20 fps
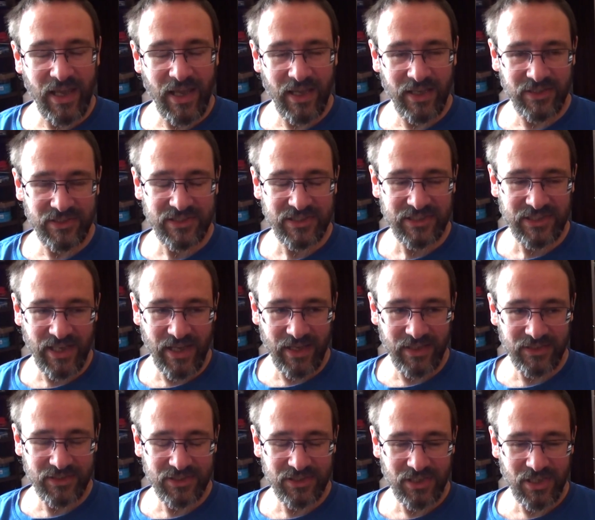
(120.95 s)

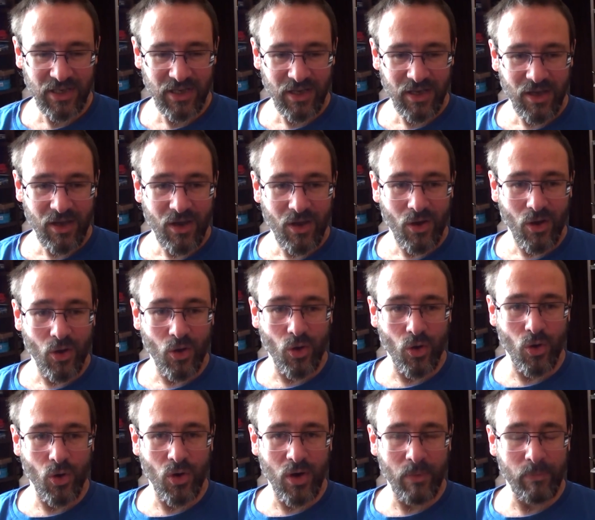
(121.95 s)
headset,
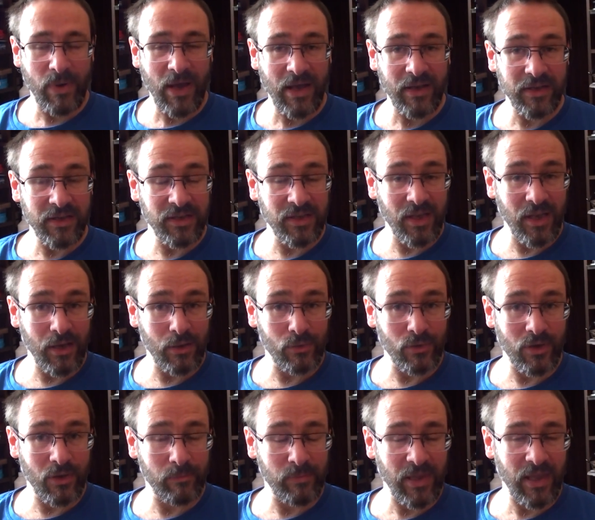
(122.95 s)
or about a year
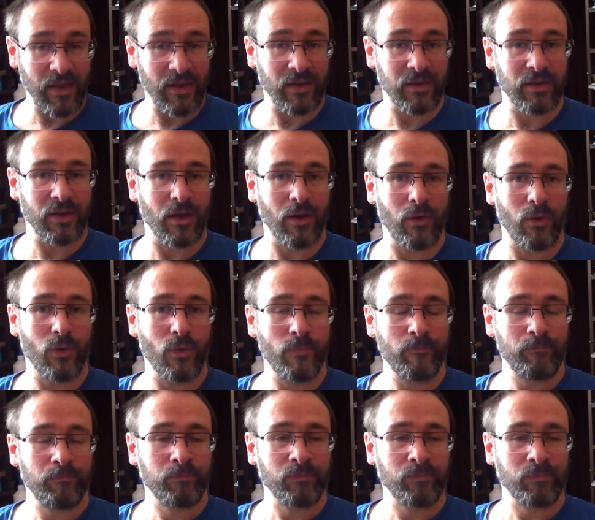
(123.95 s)
and a bit ago.